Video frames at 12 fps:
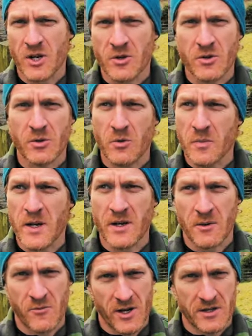local or been
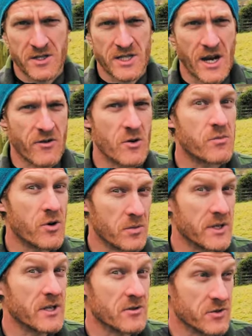up around this area
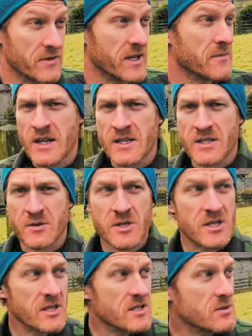probably knows of it. Yeah, so
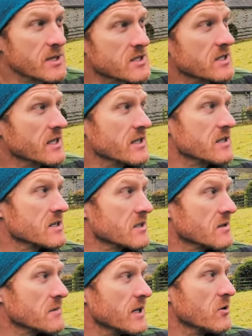it's nice to actually get a
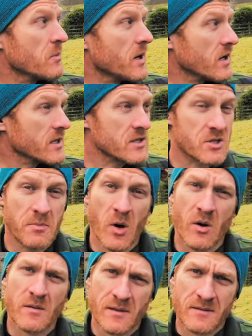little parking
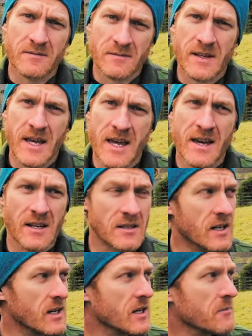spot here.
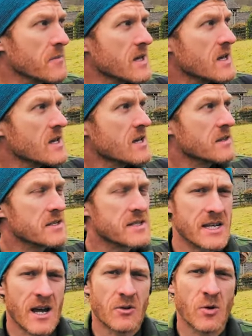The
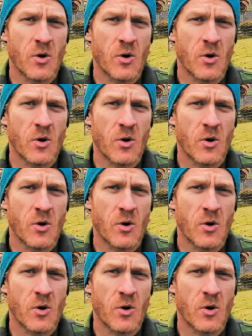town